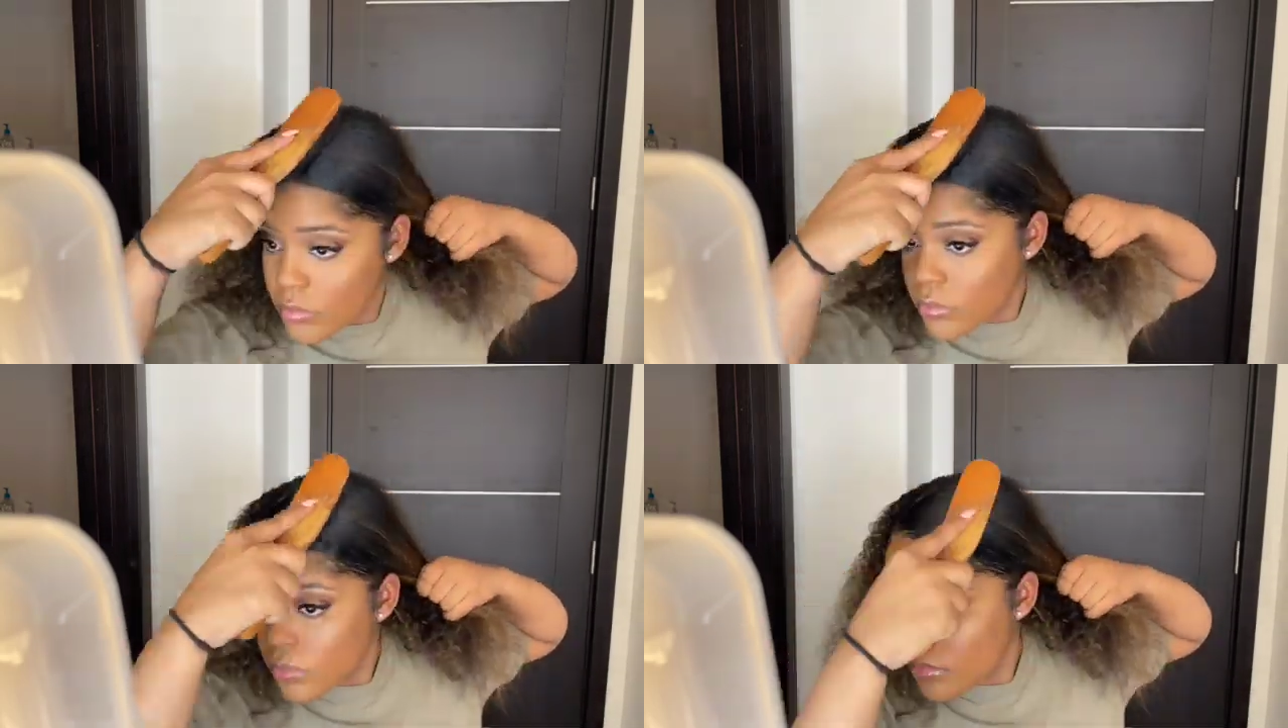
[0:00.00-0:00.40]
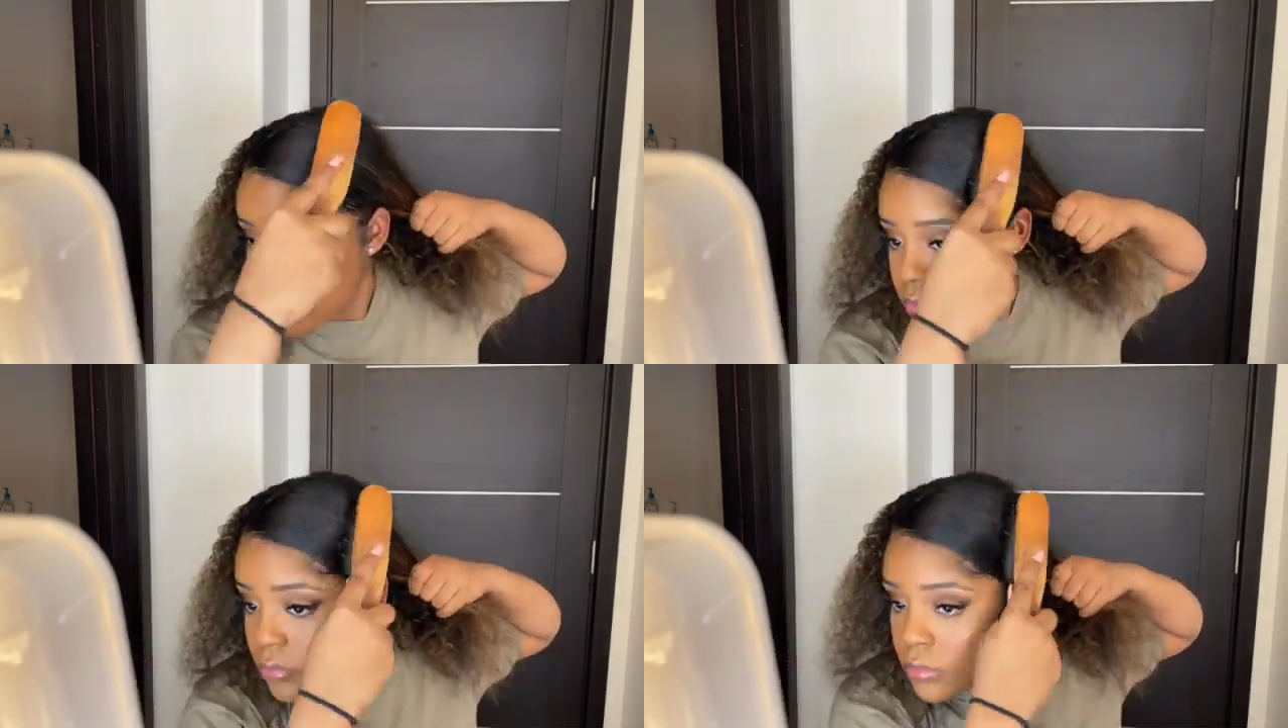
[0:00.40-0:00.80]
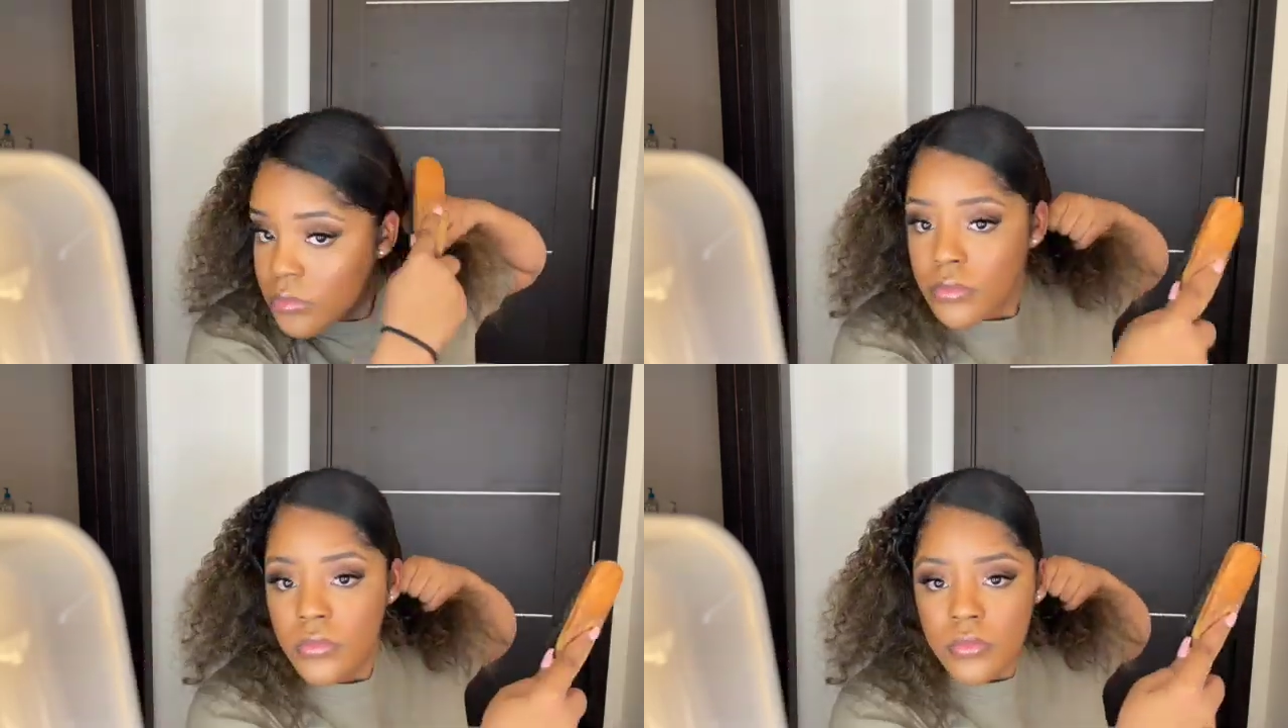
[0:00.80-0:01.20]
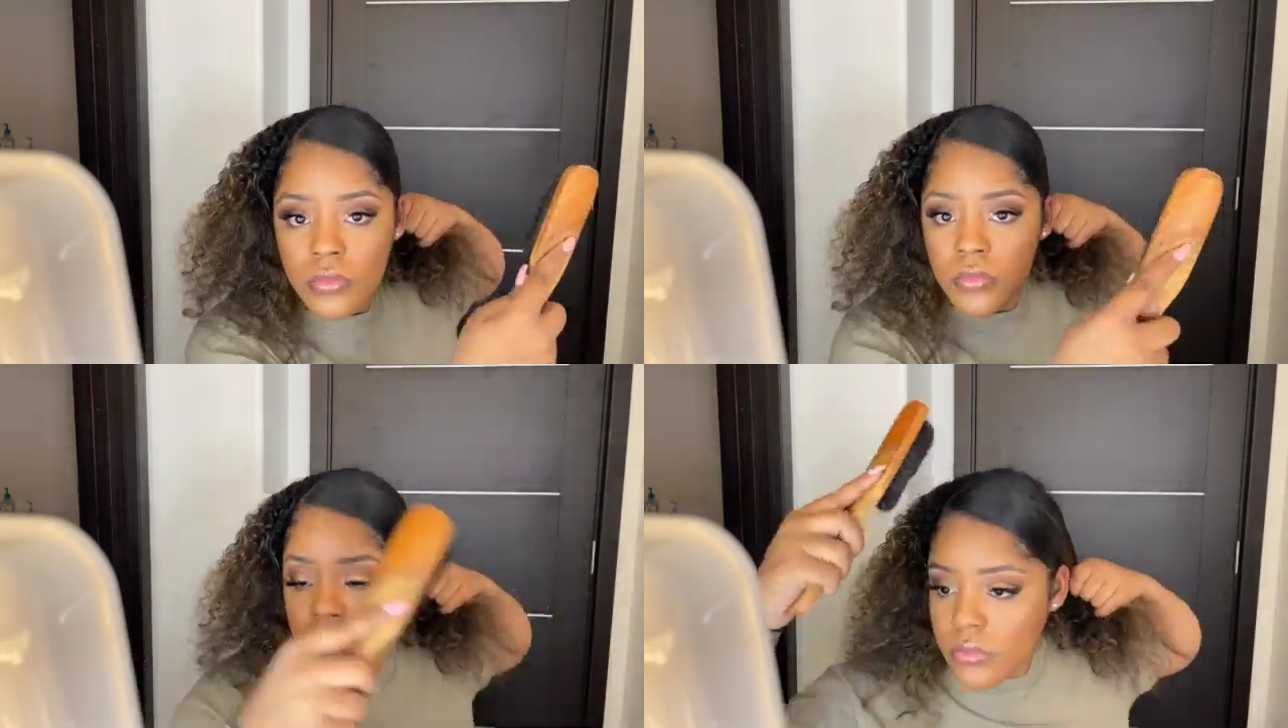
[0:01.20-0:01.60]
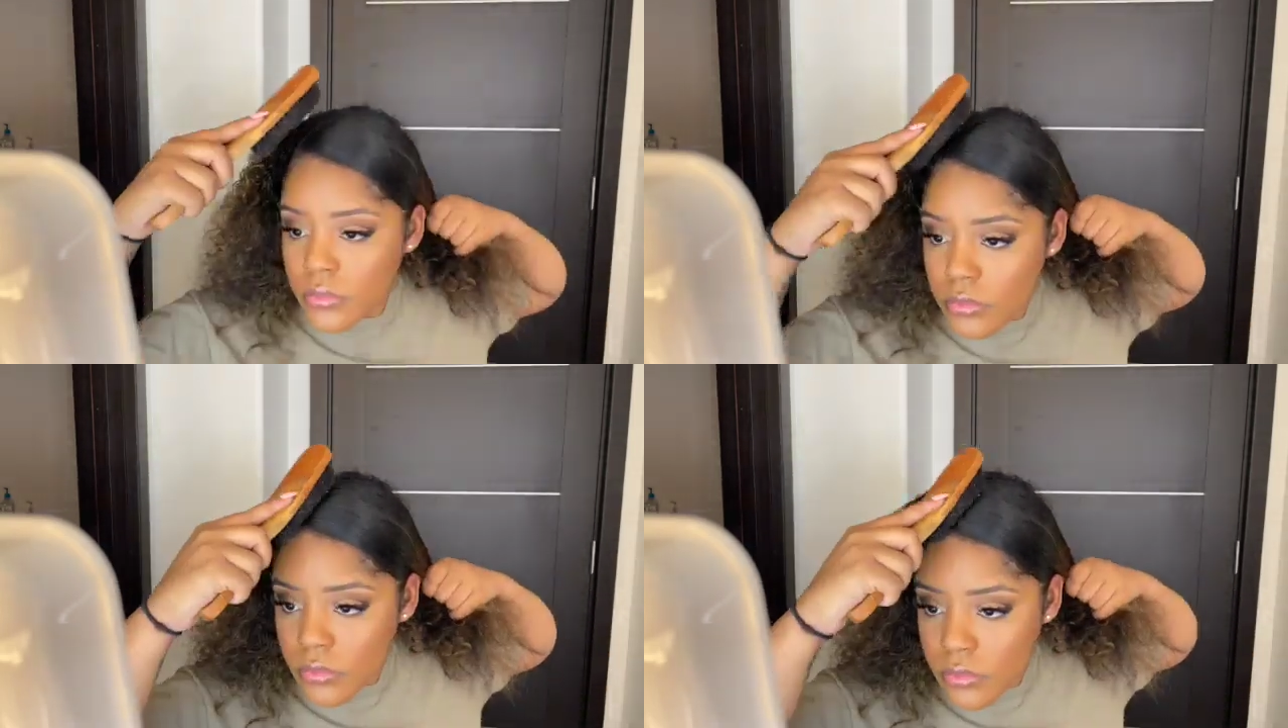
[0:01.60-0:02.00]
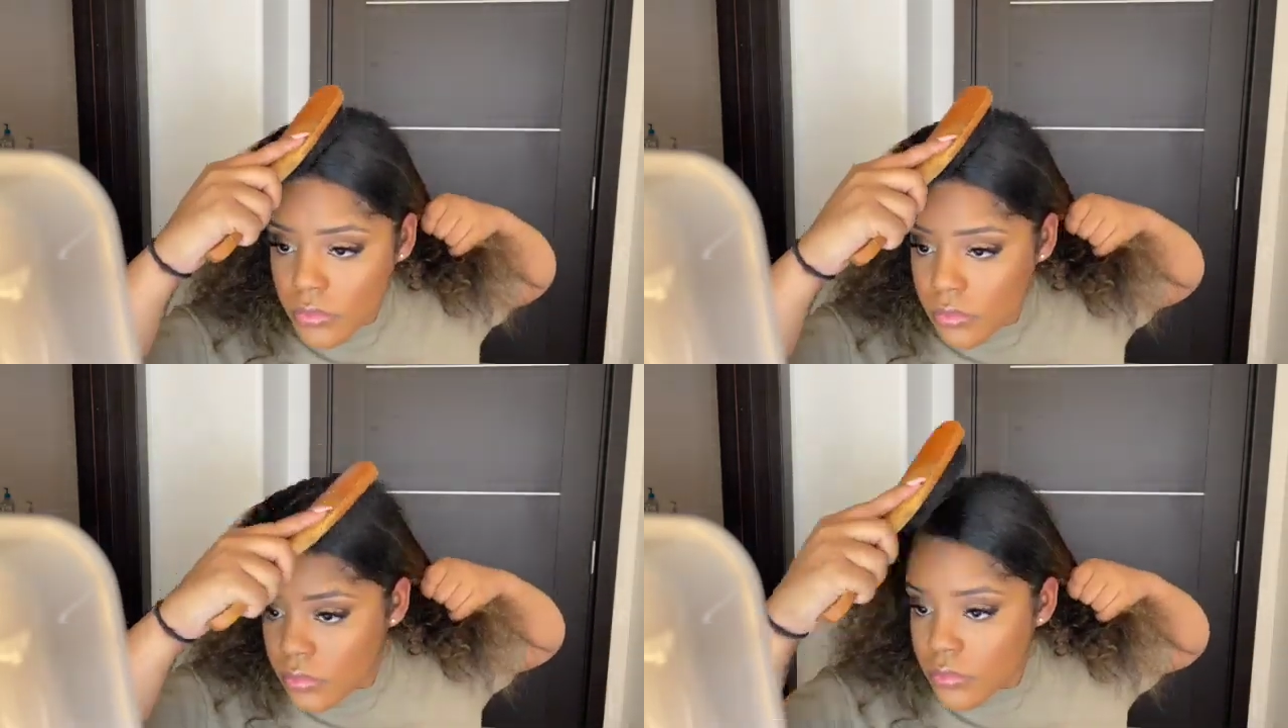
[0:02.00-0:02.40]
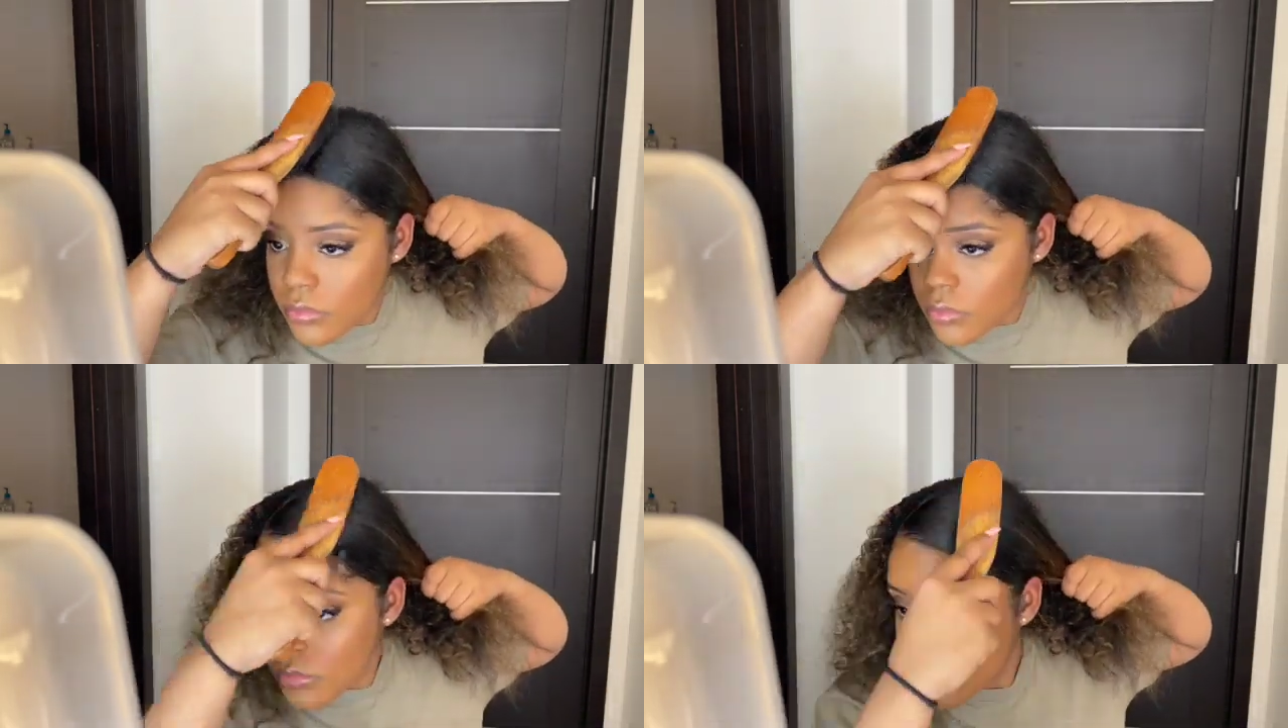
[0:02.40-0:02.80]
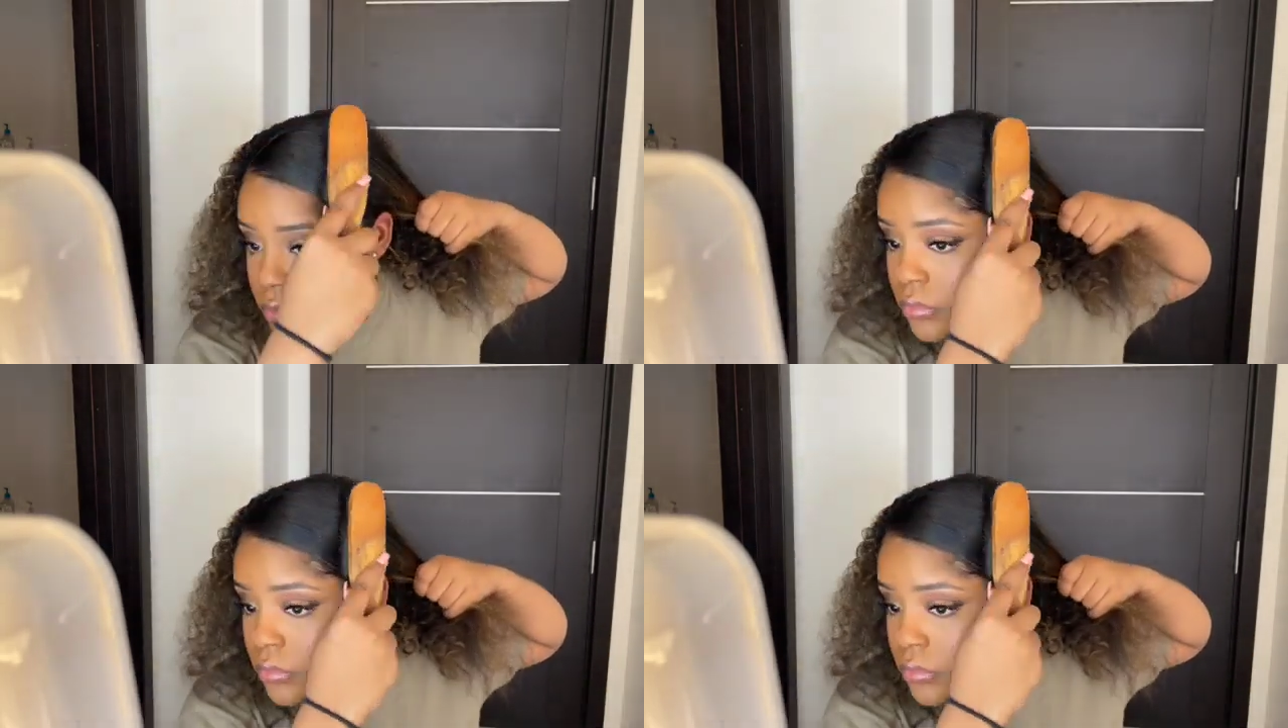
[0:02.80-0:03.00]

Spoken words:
And I'm spraying this hydrating mist on my hair.